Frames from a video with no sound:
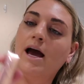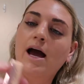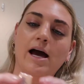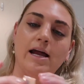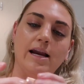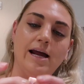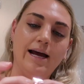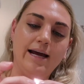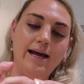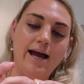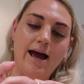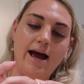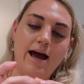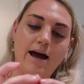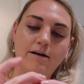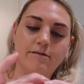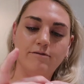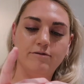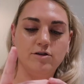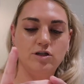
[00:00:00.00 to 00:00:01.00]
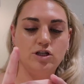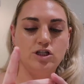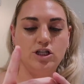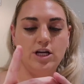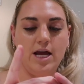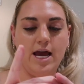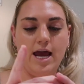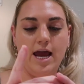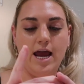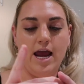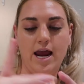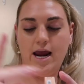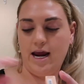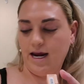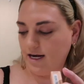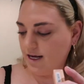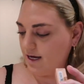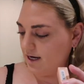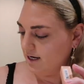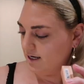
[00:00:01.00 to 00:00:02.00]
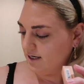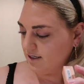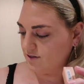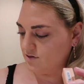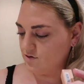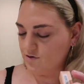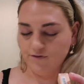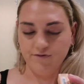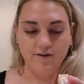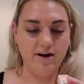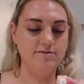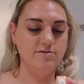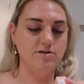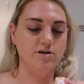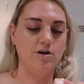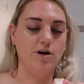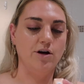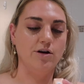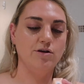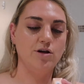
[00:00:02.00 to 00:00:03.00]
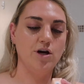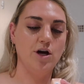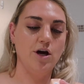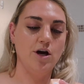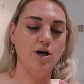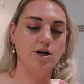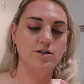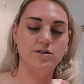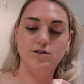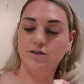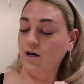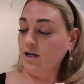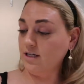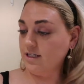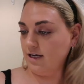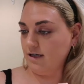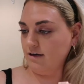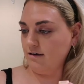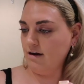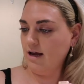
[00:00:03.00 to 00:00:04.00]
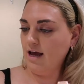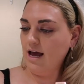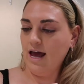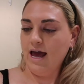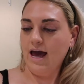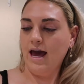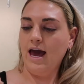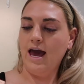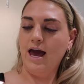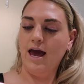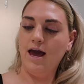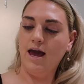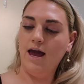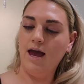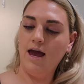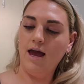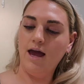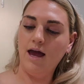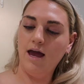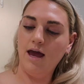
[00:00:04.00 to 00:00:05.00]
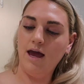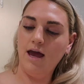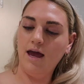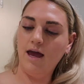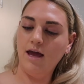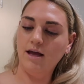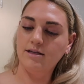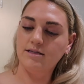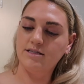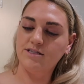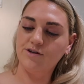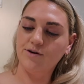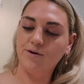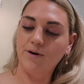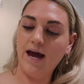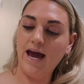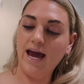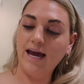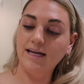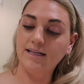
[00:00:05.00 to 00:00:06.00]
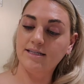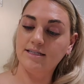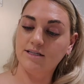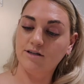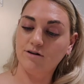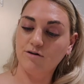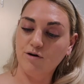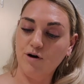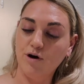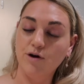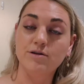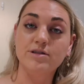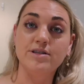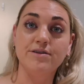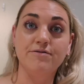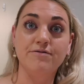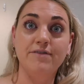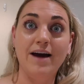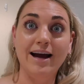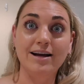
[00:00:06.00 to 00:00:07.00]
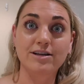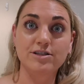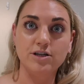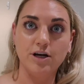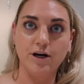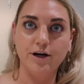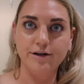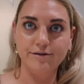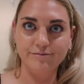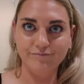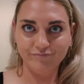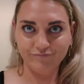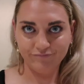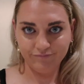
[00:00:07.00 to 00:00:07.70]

And I have shade 050 Certain and 080 De Facto.